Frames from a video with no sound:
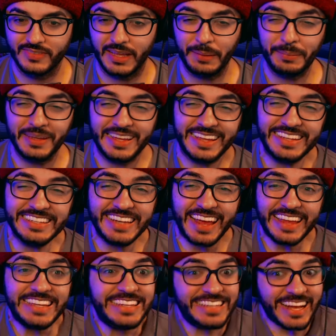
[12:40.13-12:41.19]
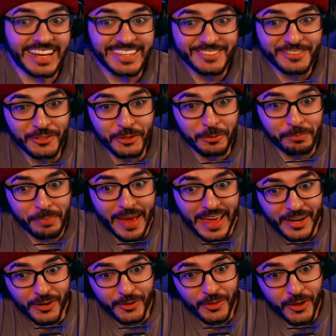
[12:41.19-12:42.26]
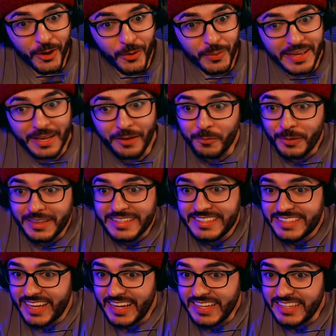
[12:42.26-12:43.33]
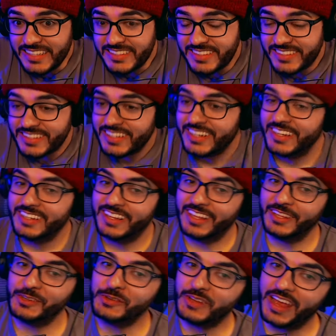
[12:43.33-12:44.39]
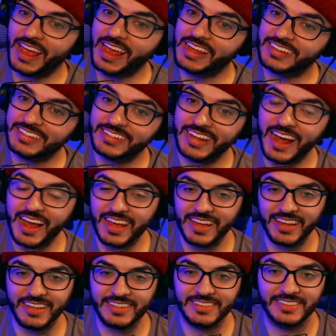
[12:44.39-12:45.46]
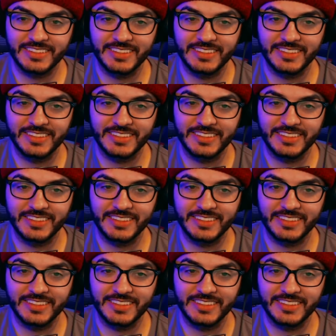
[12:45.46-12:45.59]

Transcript: I mean, it, it does look better though. It really does. You can't deny it.